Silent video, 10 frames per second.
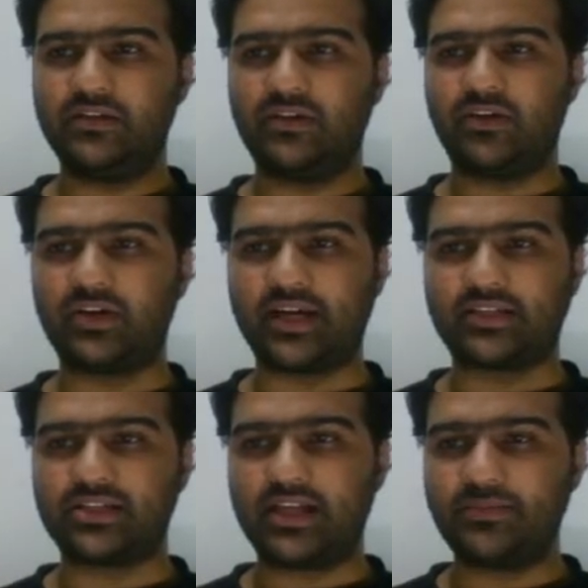
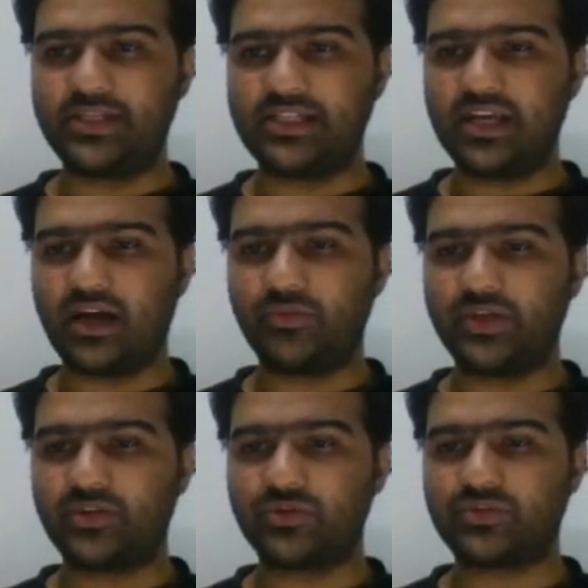Alright, so let me see how
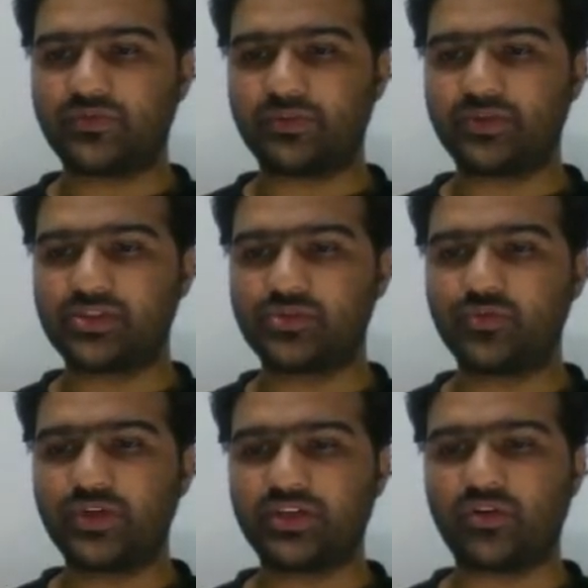it looks from the
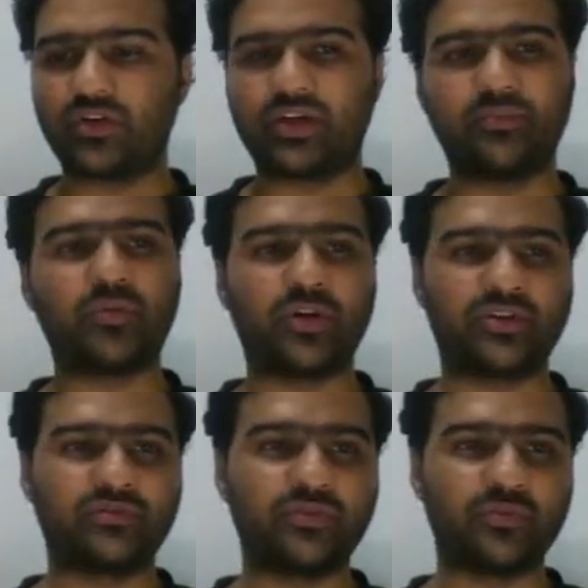student logging
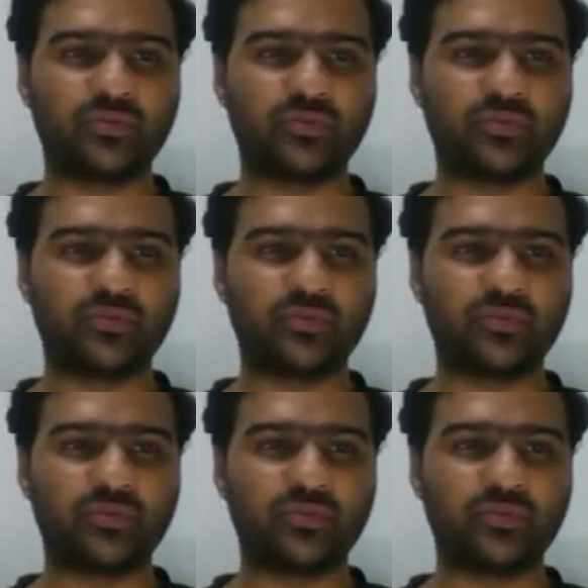point of view.